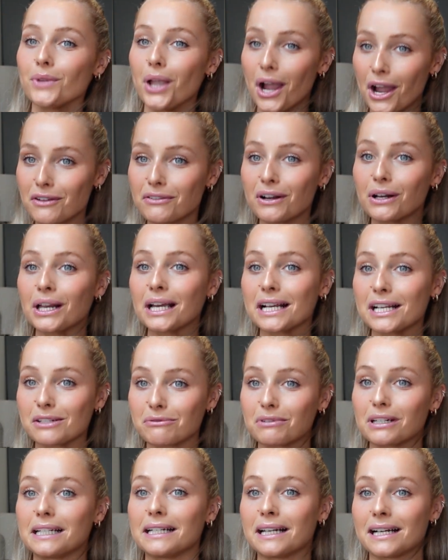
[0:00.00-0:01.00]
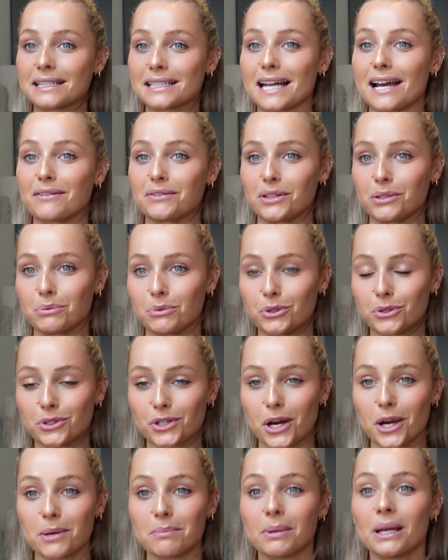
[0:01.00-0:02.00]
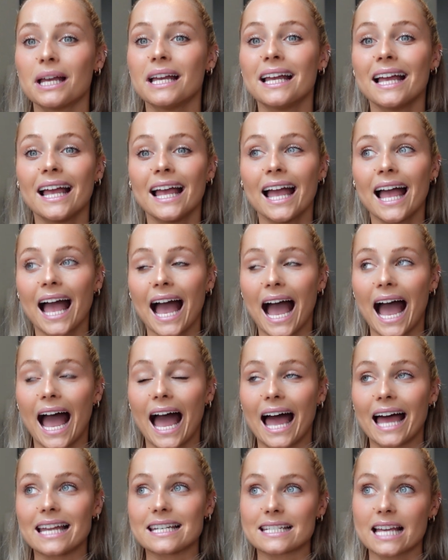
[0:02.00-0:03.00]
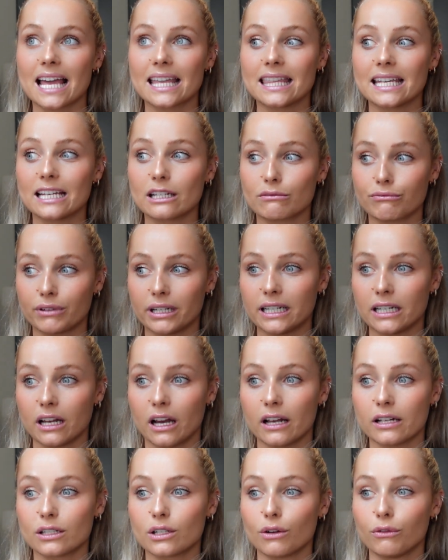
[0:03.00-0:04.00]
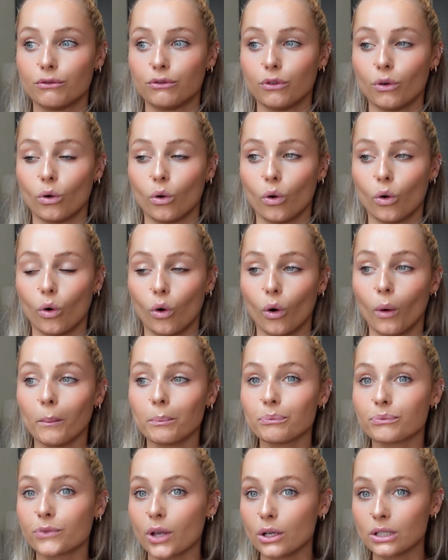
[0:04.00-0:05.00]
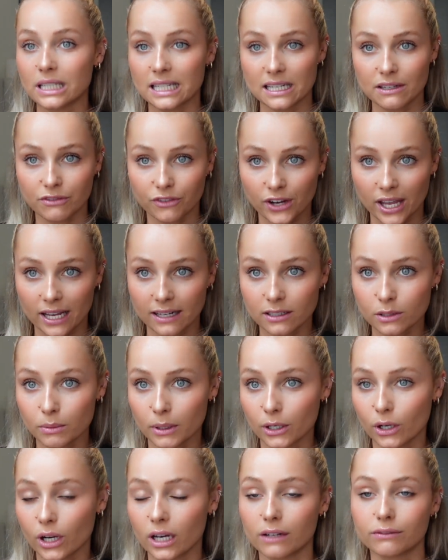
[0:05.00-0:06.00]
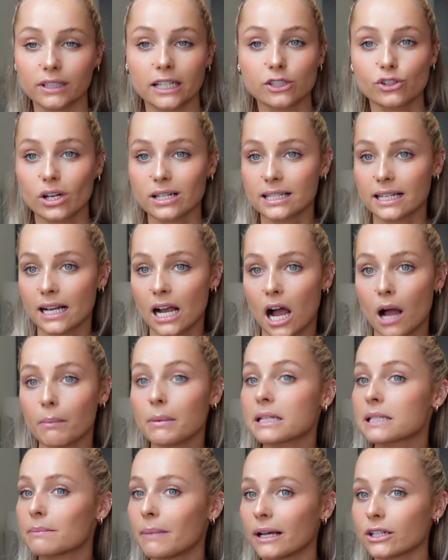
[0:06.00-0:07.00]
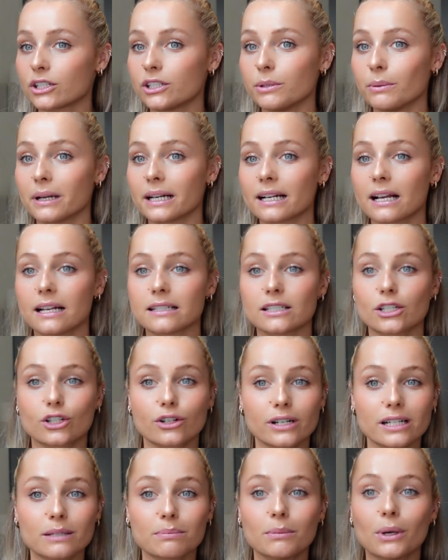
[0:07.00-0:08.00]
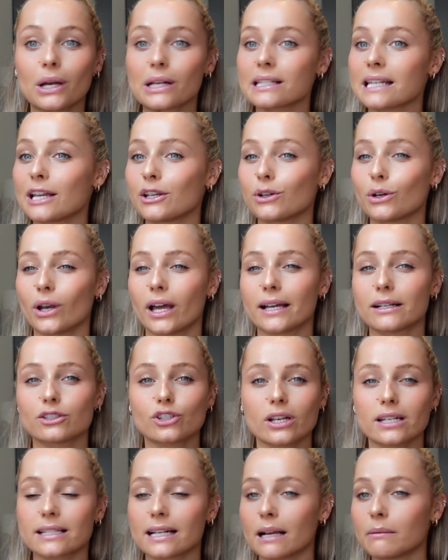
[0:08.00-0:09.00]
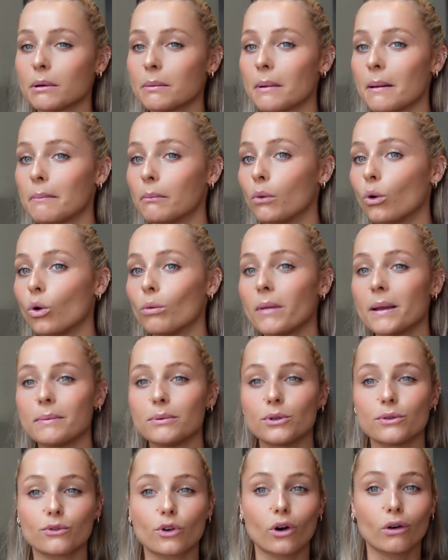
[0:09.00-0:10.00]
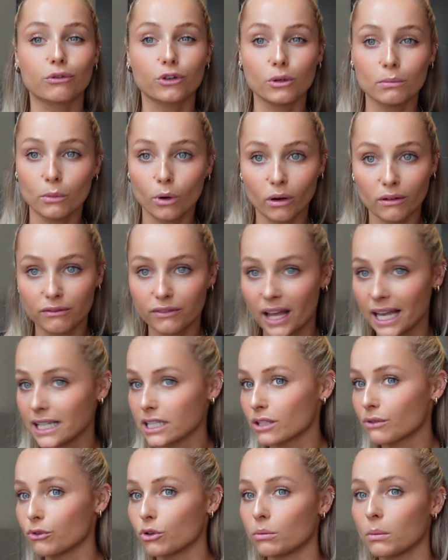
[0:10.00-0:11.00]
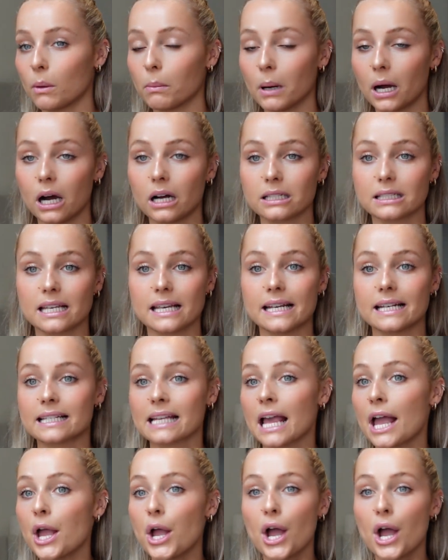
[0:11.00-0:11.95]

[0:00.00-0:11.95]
I feel like it's really nice to have in the wardrobe, and I think it's really nice for those evenings when you're kind of like dressing up, especially when it gets to Christmas and you're like dressing up a bit more. Maybe you've got a few more events, a few more parties.